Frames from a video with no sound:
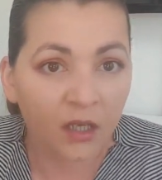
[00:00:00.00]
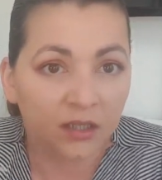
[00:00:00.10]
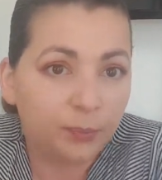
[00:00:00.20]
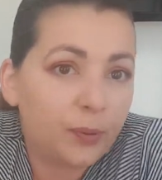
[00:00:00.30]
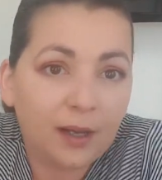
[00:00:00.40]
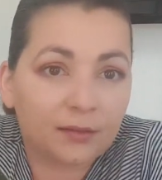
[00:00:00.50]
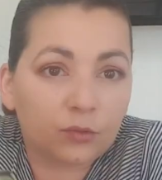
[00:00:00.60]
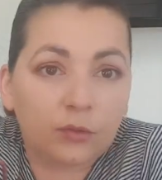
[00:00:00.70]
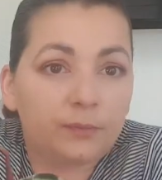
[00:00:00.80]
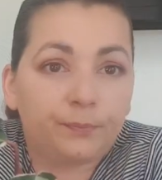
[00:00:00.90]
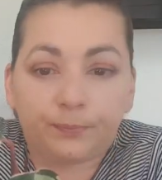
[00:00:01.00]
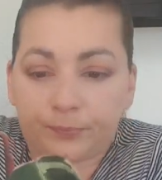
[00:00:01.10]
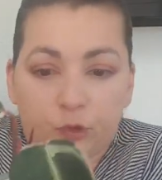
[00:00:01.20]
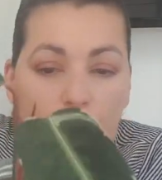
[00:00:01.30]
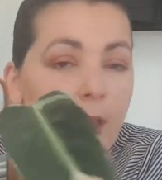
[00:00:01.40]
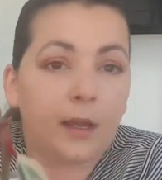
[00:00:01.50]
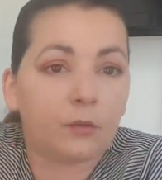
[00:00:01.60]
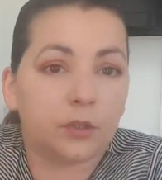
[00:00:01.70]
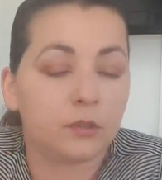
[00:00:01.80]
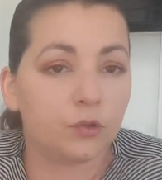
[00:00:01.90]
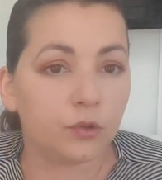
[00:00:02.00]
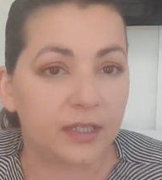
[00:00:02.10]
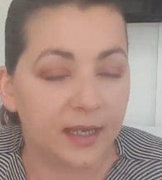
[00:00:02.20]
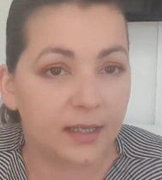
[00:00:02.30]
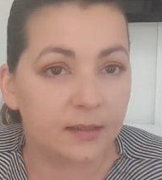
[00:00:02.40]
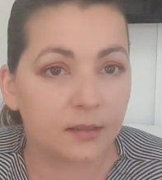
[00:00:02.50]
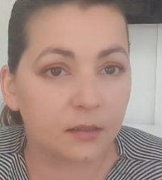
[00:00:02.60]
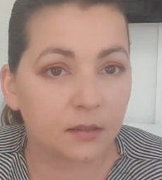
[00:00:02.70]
the plant will dry out in 2 days.